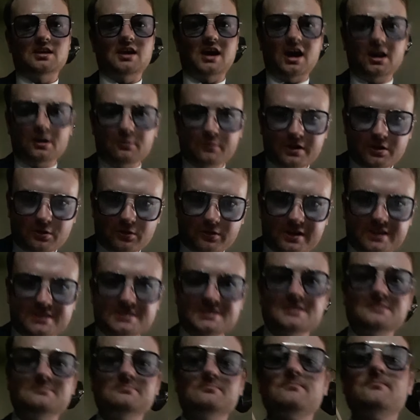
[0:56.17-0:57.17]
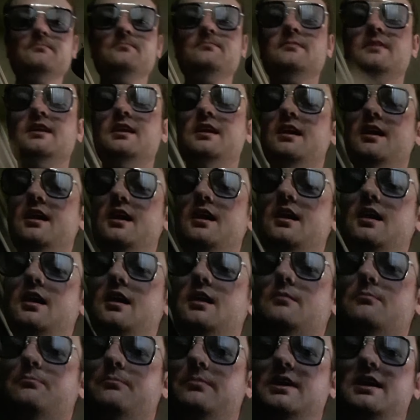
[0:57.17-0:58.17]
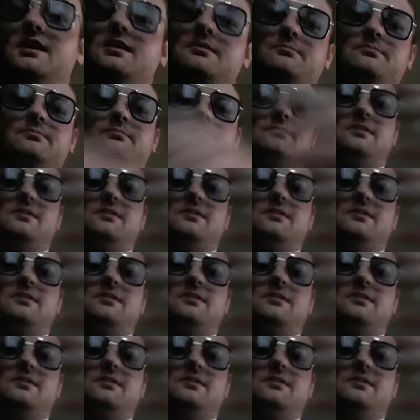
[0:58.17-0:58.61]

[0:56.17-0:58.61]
Halloween oriented, but